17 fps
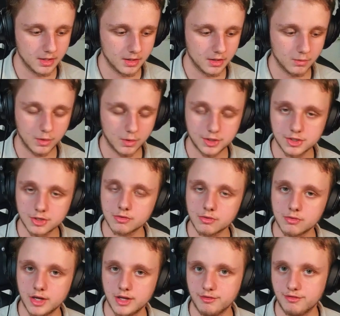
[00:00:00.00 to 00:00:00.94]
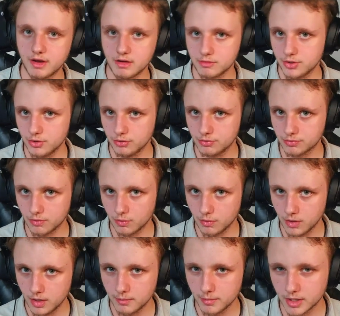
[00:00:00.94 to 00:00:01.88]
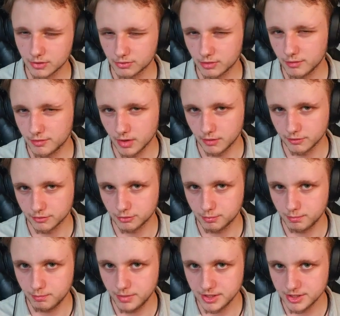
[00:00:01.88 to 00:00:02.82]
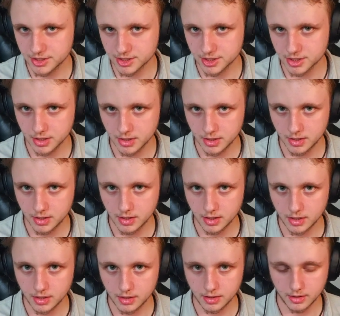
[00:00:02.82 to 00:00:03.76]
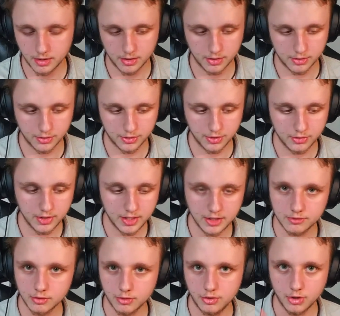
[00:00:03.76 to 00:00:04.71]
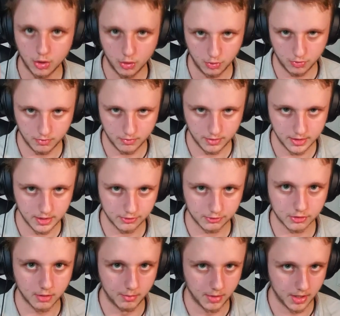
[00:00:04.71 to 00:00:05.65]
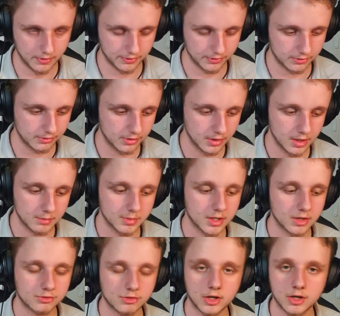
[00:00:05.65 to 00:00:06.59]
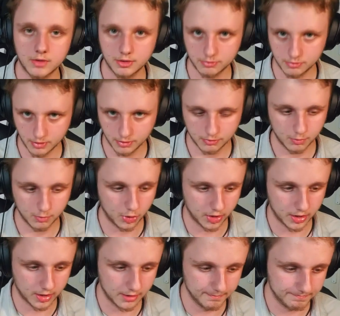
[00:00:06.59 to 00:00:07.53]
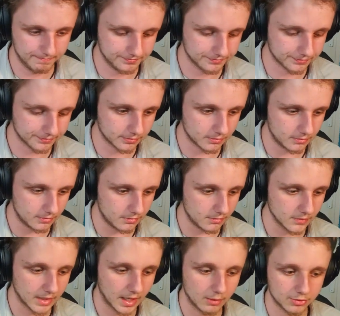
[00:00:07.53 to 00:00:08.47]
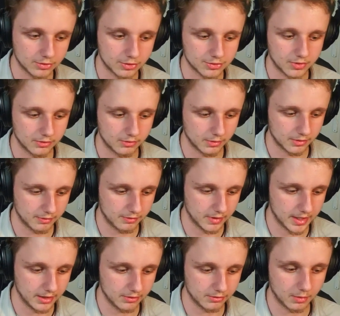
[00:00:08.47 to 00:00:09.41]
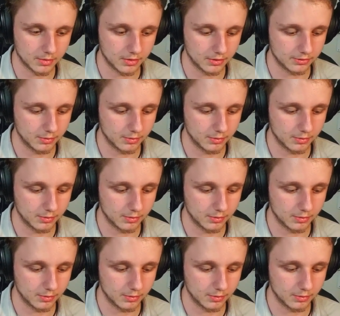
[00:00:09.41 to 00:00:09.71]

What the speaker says: which is already very useful, because if you have speech, you need to know these commands, because otherwise it doesn't work. I want to try something funny, so I'm going to